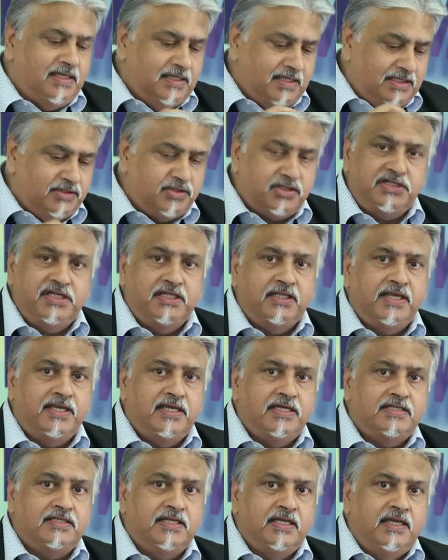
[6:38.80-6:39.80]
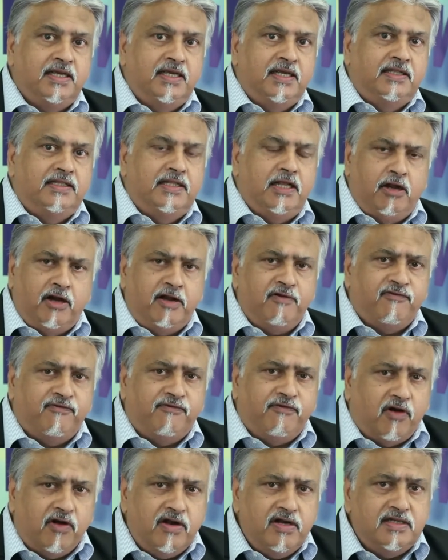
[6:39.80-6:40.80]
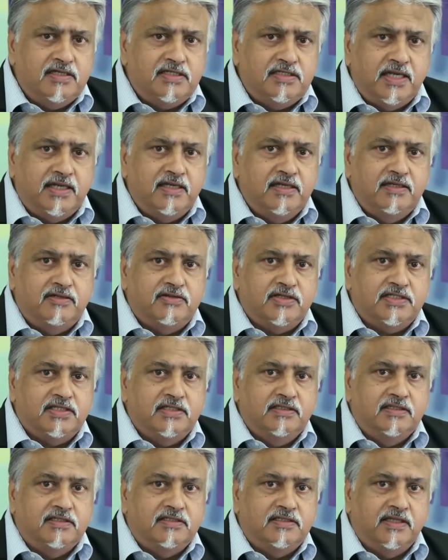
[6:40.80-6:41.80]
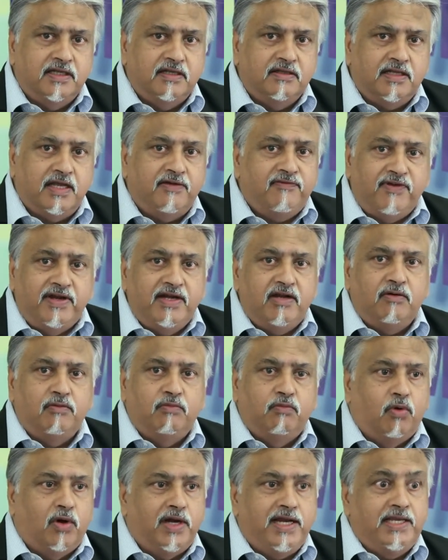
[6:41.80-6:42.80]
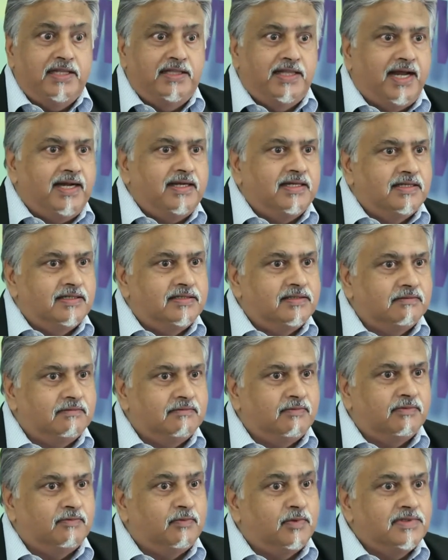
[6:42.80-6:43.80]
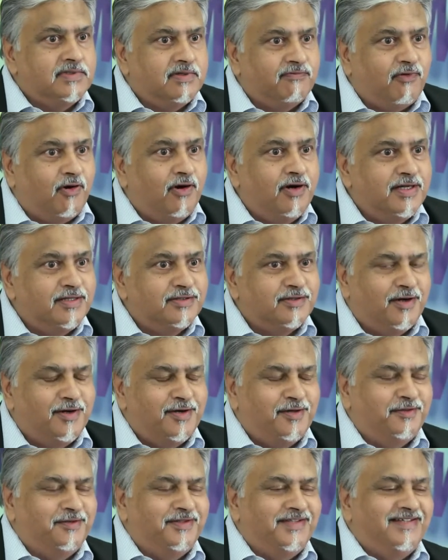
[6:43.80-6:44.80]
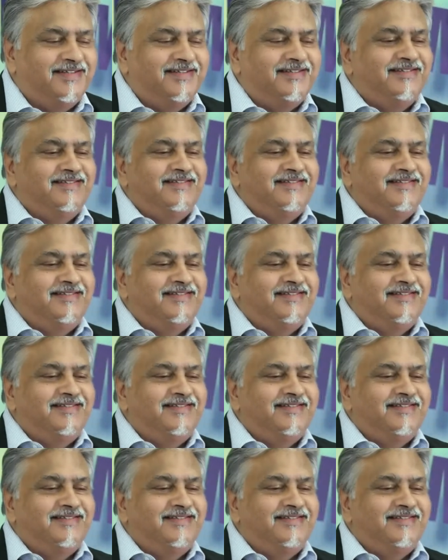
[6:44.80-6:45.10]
interesting thing is, there are a lot of foreigners taking interest in this thing. Now find out why that is. What's the foreigners got to do with it?